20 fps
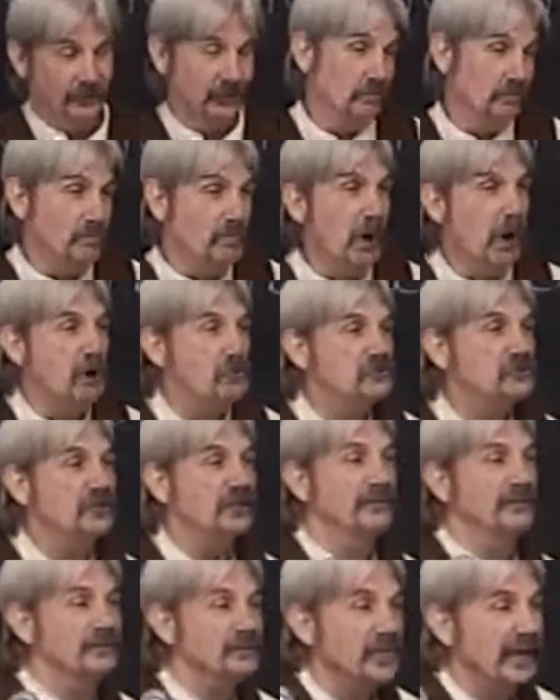You know,
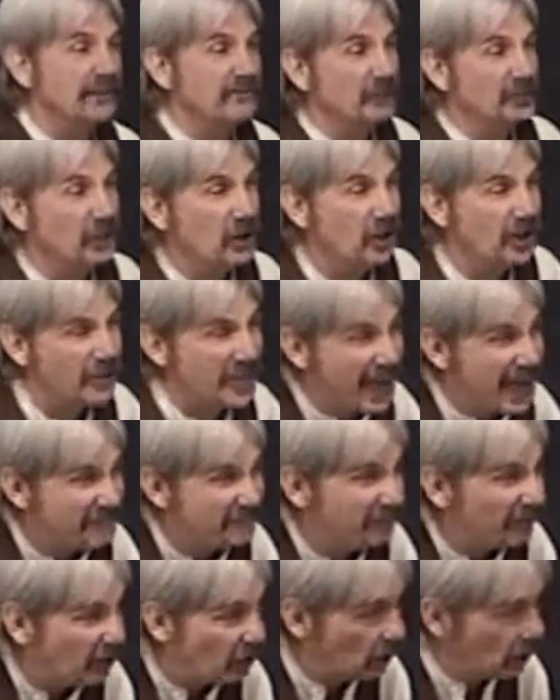most of us haven't gone
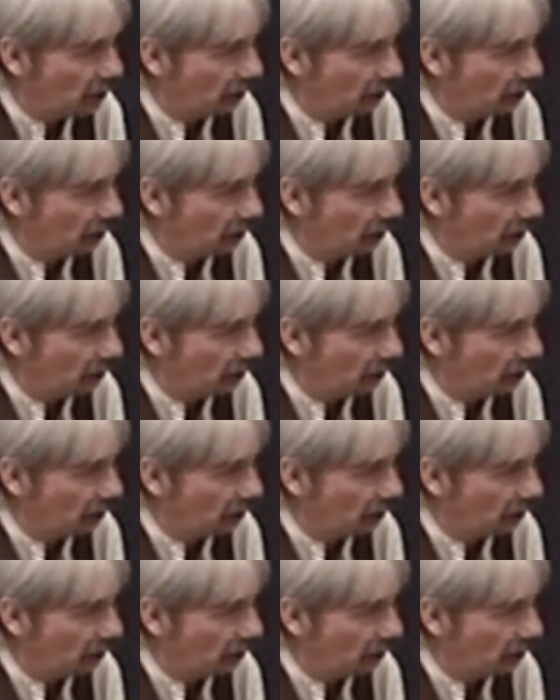that